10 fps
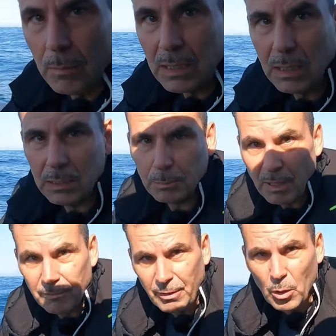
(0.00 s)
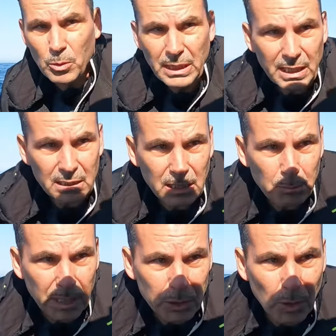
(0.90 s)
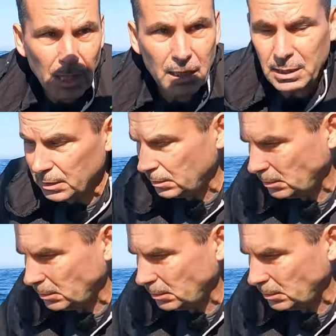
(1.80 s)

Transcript: because my phone is in my truck.